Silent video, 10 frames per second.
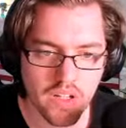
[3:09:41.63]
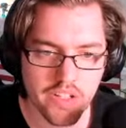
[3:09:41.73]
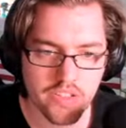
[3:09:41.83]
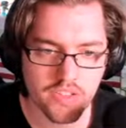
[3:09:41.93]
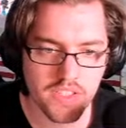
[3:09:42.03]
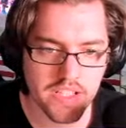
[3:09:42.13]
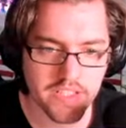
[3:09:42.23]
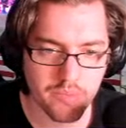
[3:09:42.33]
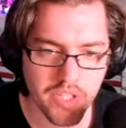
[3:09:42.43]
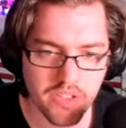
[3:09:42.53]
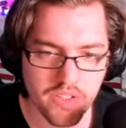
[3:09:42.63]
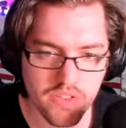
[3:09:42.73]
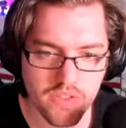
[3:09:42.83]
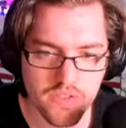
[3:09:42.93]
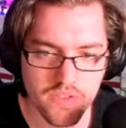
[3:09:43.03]
Notice as we don't
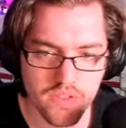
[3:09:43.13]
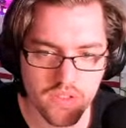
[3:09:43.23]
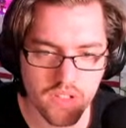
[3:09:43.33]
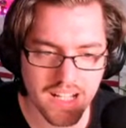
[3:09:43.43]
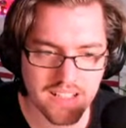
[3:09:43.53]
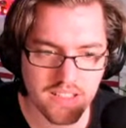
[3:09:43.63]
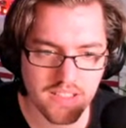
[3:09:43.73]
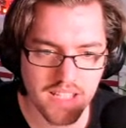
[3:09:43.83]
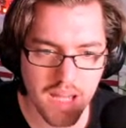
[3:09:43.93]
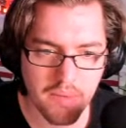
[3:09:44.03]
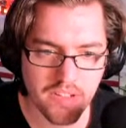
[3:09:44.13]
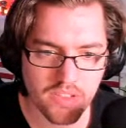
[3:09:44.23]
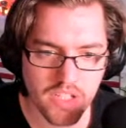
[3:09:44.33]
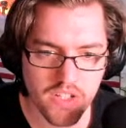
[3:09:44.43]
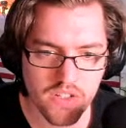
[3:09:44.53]
use as a type
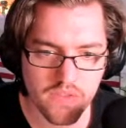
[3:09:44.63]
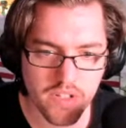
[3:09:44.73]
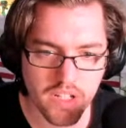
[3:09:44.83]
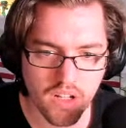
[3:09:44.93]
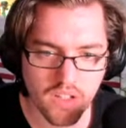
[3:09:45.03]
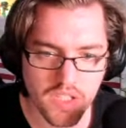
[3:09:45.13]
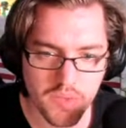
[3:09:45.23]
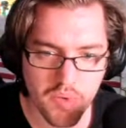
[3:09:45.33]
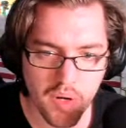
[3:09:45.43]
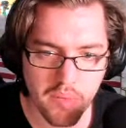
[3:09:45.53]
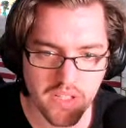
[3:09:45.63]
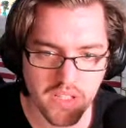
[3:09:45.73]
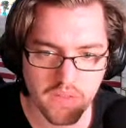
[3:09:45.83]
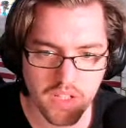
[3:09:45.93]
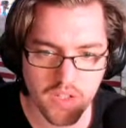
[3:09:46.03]
annotation for the context property
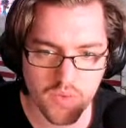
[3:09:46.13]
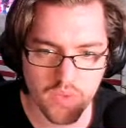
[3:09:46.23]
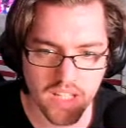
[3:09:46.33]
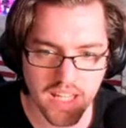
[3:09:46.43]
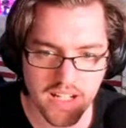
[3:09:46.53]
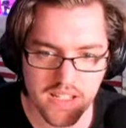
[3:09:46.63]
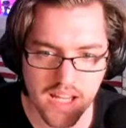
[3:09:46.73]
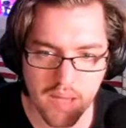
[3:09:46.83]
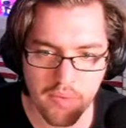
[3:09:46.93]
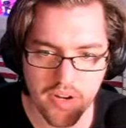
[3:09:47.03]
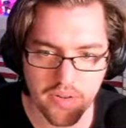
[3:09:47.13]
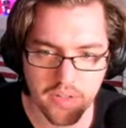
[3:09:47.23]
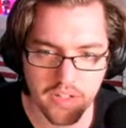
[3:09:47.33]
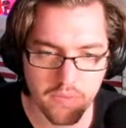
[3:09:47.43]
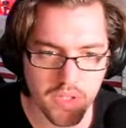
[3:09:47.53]
because we get a type error
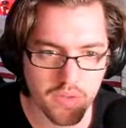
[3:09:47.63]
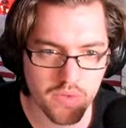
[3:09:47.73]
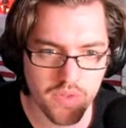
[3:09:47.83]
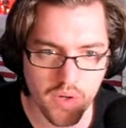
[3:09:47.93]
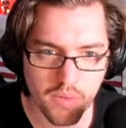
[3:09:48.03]
if we do so.